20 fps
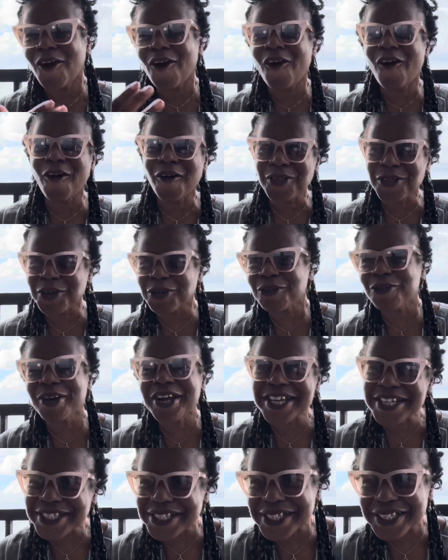all the
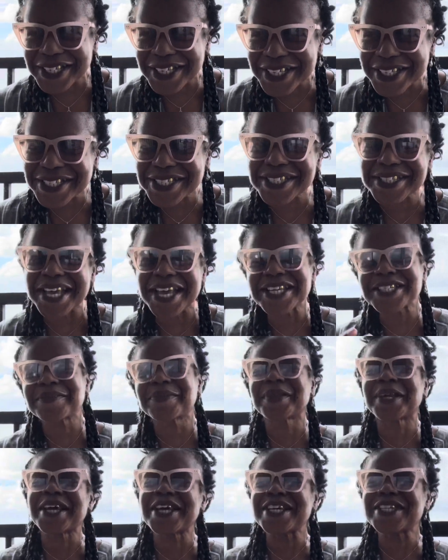craziness takes
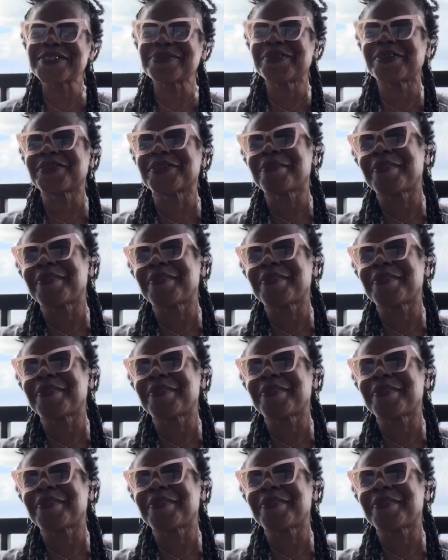place with the